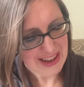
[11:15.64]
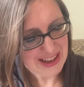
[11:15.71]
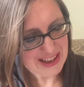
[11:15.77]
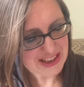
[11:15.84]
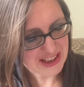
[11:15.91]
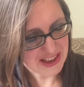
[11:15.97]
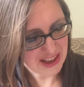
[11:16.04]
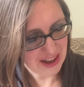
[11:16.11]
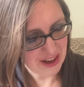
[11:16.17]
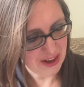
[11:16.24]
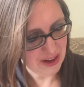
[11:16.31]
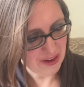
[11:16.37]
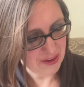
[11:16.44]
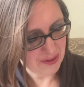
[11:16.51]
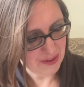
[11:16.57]

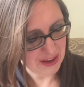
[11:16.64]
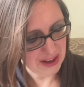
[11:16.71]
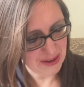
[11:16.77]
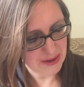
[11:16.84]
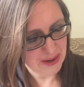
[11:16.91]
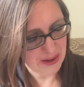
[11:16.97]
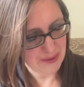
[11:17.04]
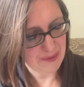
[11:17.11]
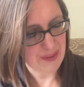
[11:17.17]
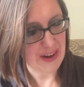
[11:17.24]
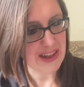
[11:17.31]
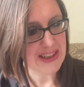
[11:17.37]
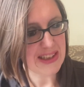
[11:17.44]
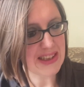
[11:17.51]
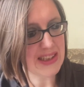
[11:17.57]
So those are the
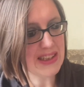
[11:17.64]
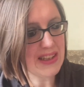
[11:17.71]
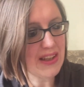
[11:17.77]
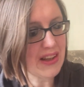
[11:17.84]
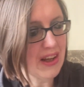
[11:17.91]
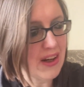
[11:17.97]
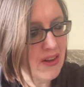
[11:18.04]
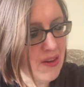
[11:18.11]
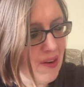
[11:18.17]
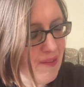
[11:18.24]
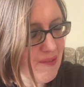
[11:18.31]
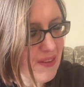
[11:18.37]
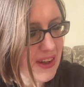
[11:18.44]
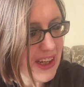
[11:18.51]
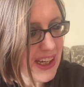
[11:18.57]
presents that are
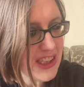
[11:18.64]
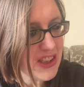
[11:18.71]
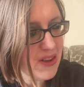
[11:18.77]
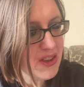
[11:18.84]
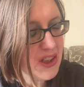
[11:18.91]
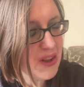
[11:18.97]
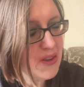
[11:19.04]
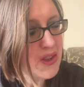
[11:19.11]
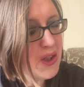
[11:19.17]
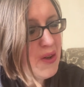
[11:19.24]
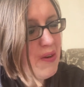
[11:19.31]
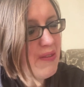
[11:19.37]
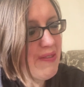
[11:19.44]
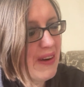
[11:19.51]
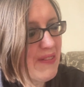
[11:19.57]
non-bookish. I'll show you two
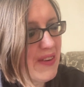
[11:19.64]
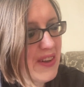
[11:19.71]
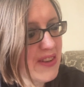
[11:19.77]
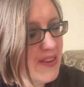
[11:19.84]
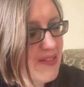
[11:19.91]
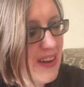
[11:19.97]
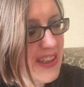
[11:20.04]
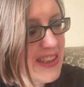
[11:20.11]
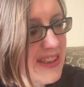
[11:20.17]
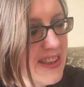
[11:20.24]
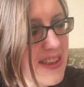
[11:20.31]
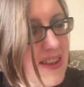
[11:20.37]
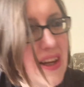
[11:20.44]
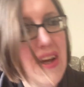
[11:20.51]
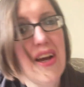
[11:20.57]
of my booktube presents.
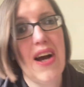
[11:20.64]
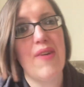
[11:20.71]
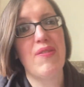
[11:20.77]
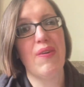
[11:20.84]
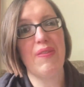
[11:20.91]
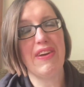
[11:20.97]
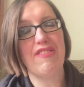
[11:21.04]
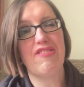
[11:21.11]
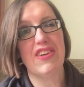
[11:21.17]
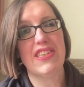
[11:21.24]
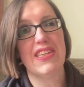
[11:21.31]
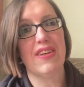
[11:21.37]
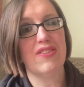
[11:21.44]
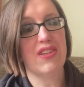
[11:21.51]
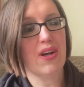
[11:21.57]
I'm not being
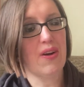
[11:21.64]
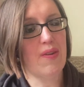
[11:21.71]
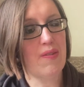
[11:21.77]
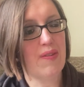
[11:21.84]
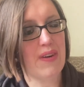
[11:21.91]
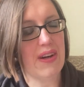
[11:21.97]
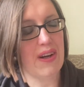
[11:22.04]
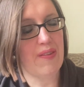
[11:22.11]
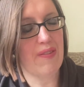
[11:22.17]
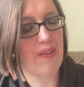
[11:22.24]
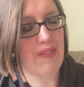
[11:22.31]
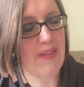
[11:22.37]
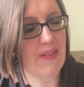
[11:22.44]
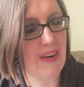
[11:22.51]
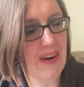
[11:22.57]
fussy as to who, who bought
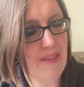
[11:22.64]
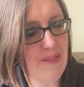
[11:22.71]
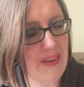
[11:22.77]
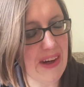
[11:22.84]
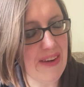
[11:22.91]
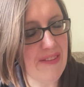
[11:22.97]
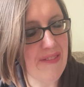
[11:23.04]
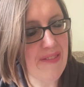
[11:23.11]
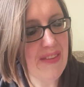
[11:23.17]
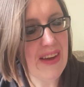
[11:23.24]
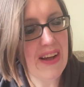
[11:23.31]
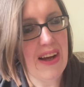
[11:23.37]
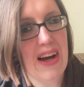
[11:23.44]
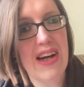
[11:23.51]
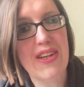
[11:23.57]
me what, but
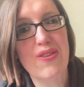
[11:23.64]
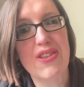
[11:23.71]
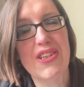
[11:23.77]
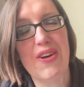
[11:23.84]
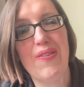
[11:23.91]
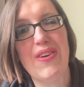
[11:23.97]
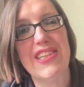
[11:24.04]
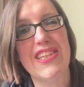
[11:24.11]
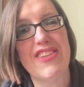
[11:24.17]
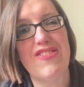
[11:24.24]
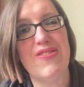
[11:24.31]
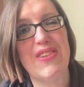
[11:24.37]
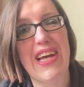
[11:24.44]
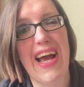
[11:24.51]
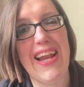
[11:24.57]
I also got presents
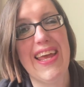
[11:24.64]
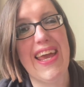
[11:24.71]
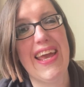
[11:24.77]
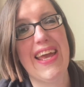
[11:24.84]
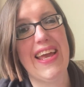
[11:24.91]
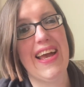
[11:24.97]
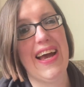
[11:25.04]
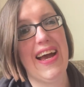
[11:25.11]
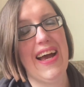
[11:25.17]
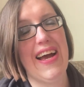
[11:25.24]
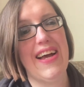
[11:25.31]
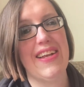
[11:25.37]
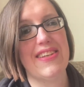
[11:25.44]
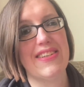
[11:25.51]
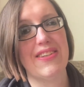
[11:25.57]
from Danny
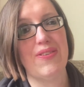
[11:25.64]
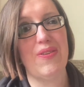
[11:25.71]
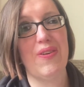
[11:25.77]
and